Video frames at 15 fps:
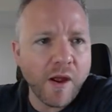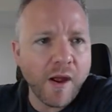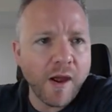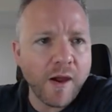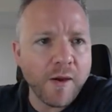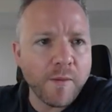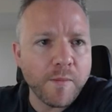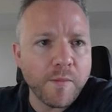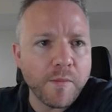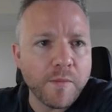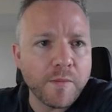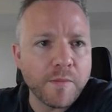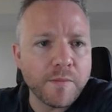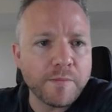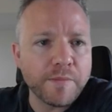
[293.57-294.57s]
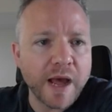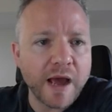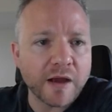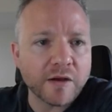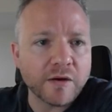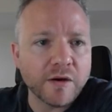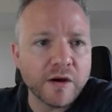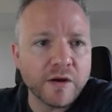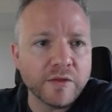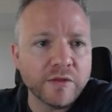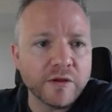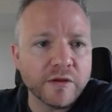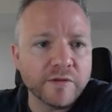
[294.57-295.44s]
Back on